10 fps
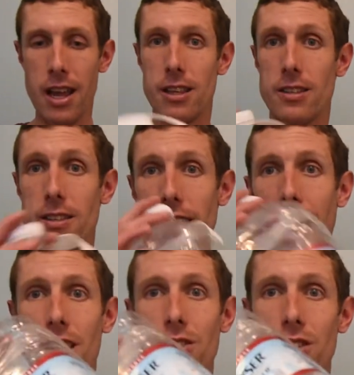this is a
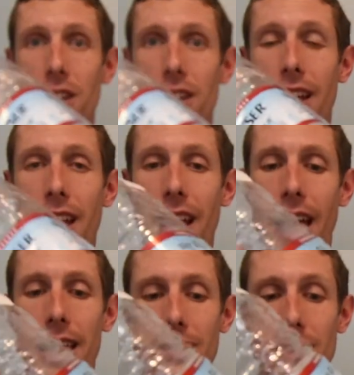gallon jug.
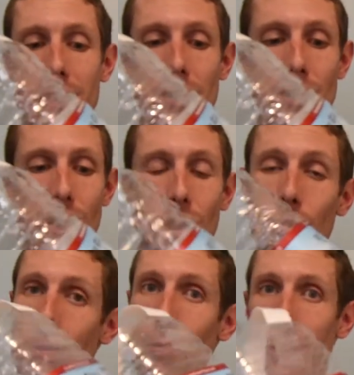This is
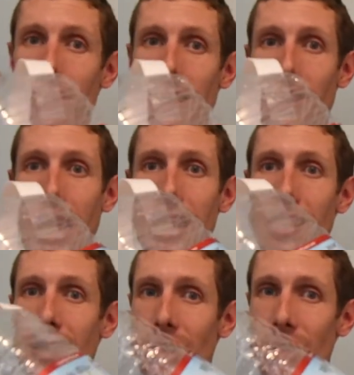3.78
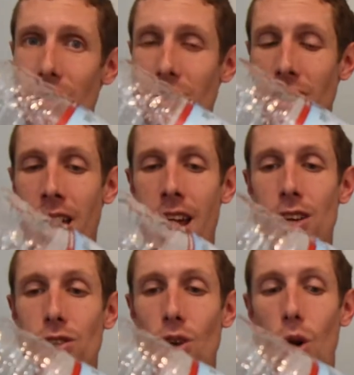liters.
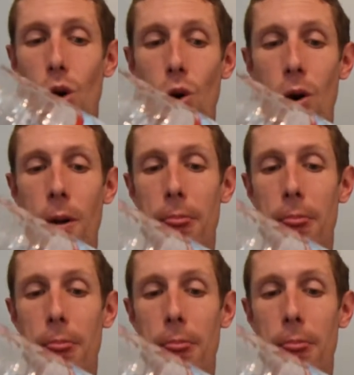So,